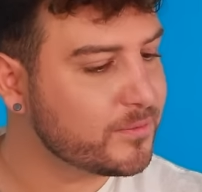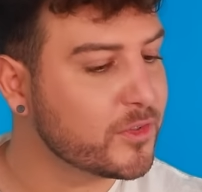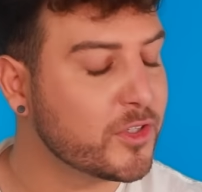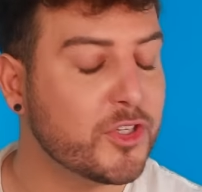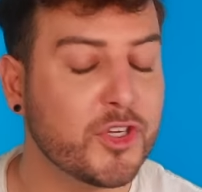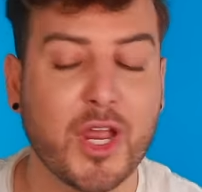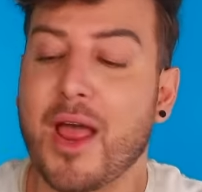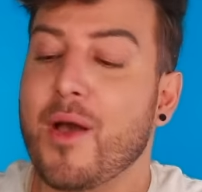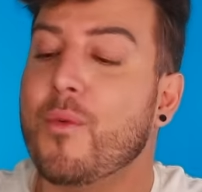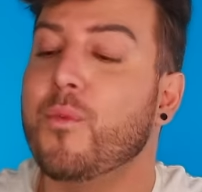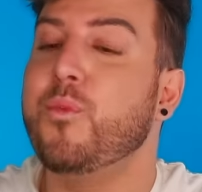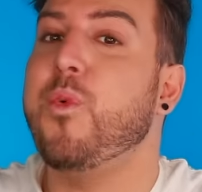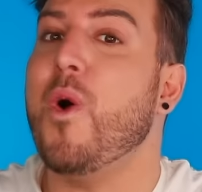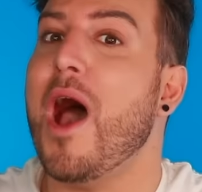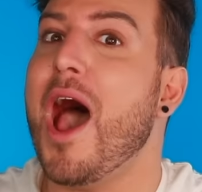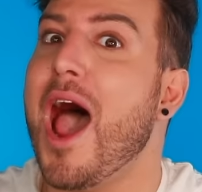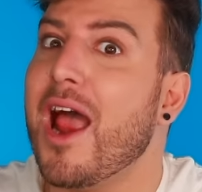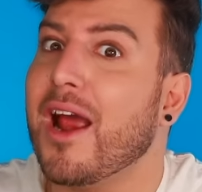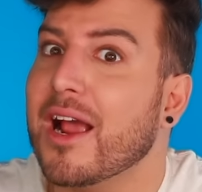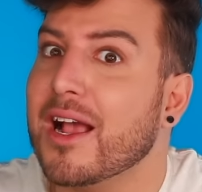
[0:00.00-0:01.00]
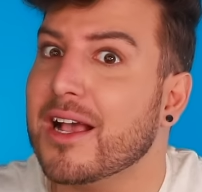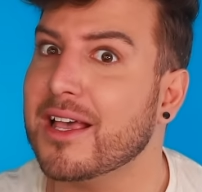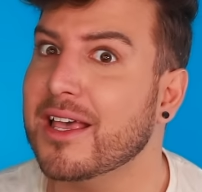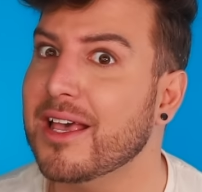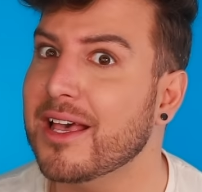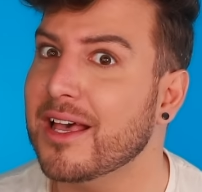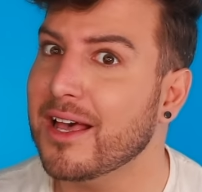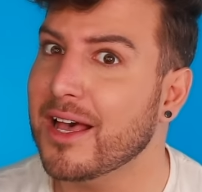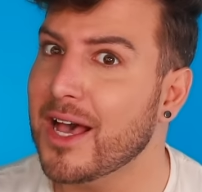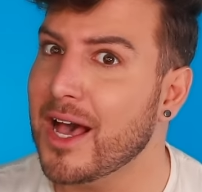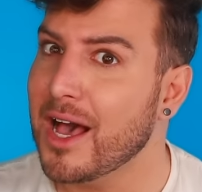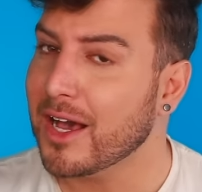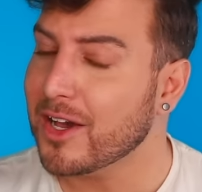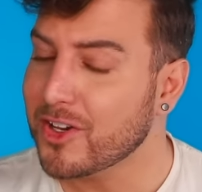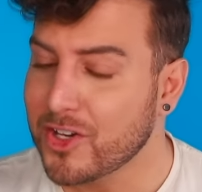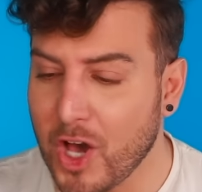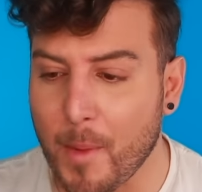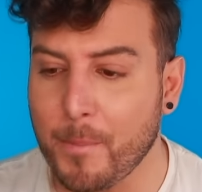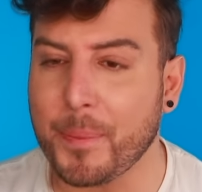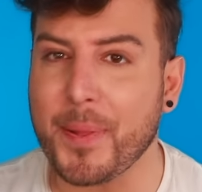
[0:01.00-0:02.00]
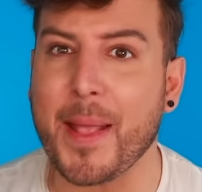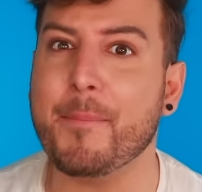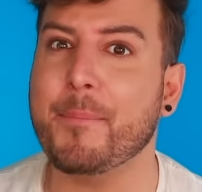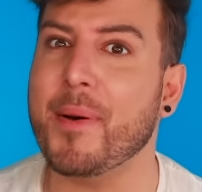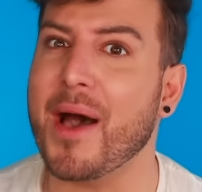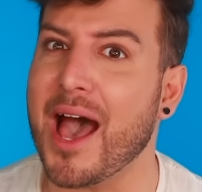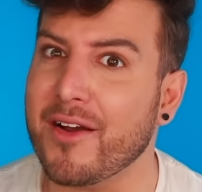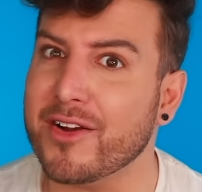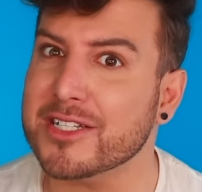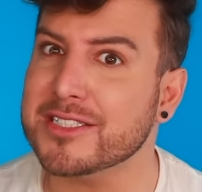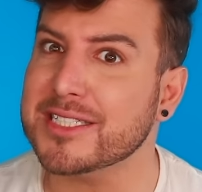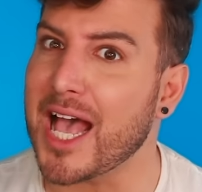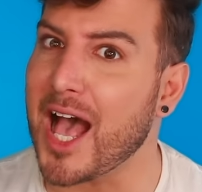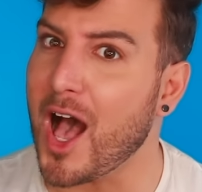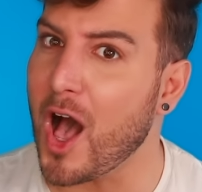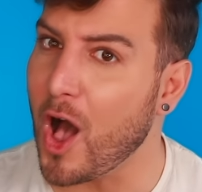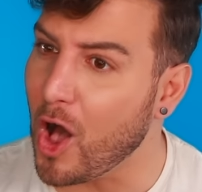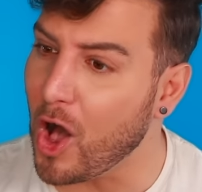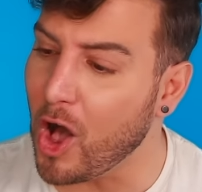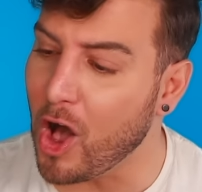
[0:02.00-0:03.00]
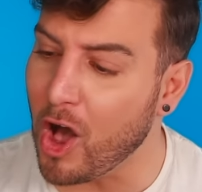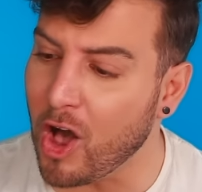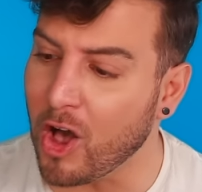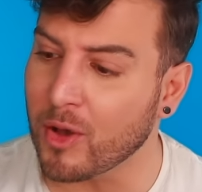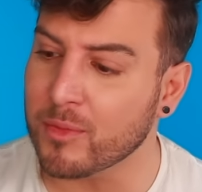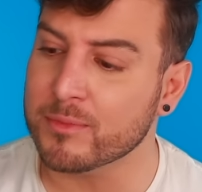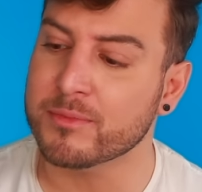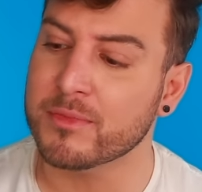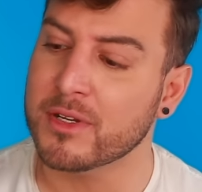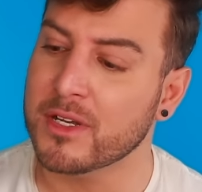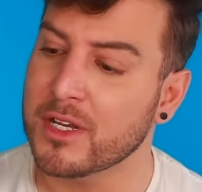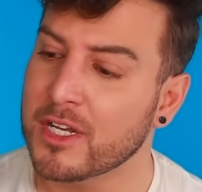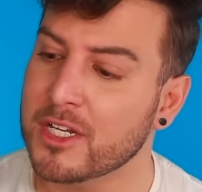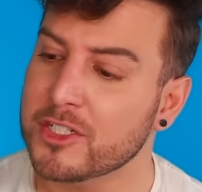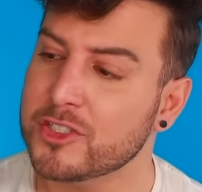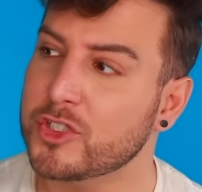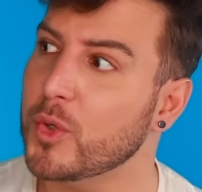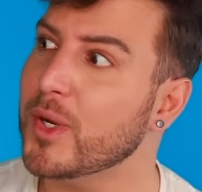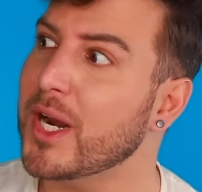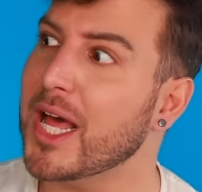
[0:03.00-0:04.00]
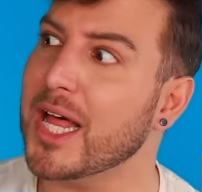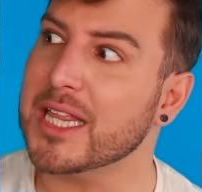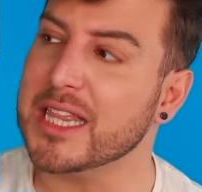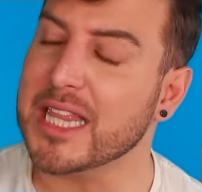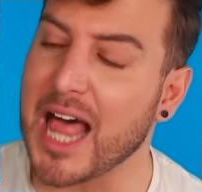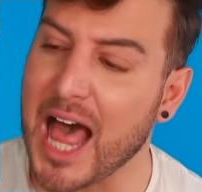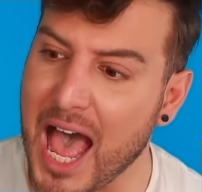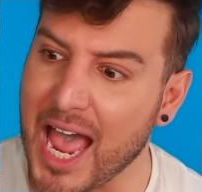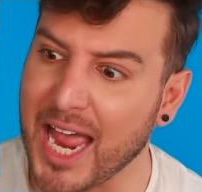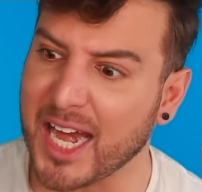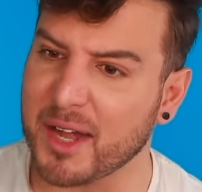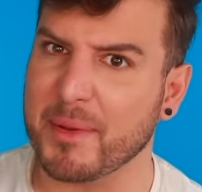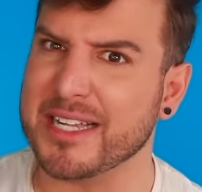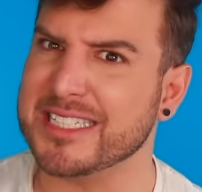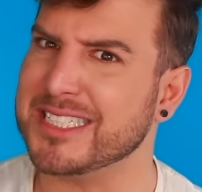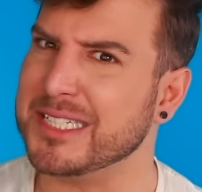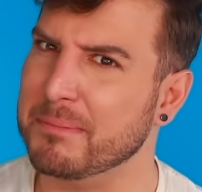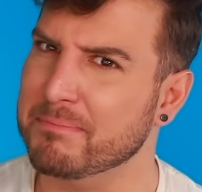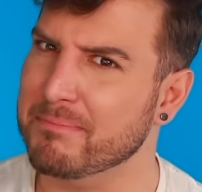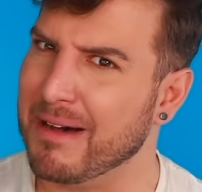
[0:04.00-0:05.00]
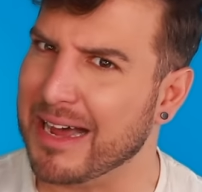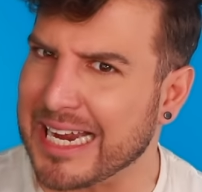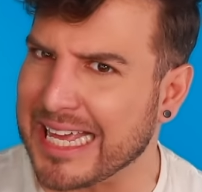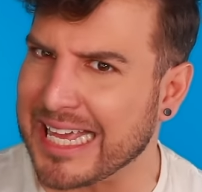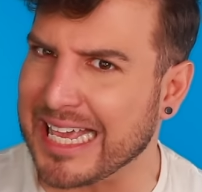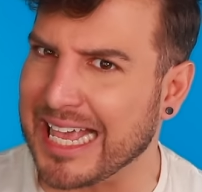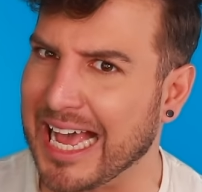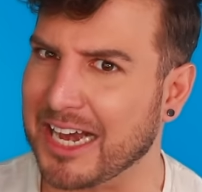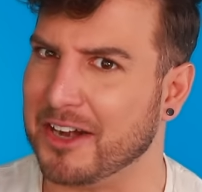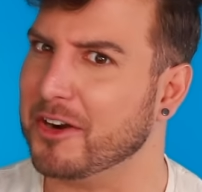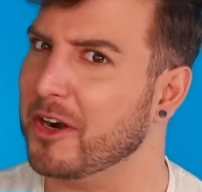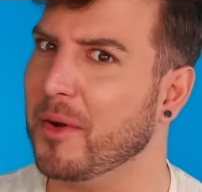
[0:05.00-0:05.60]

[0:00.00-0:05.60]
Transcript: You're at work! Go play pirates at home! Do it online, make some money, I don't